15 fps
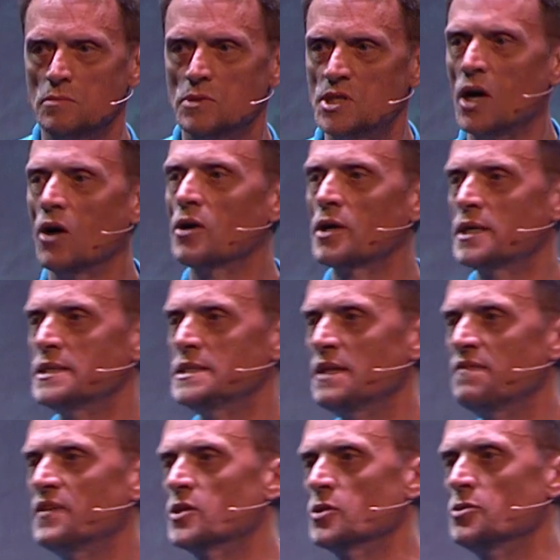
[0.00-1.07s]
duck
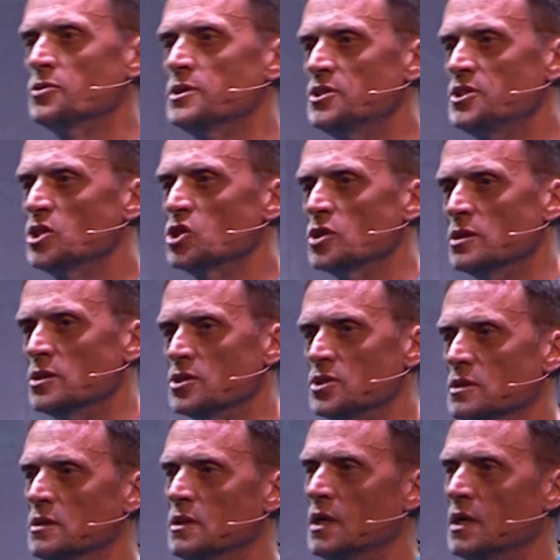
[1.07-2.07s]
difficult decisions.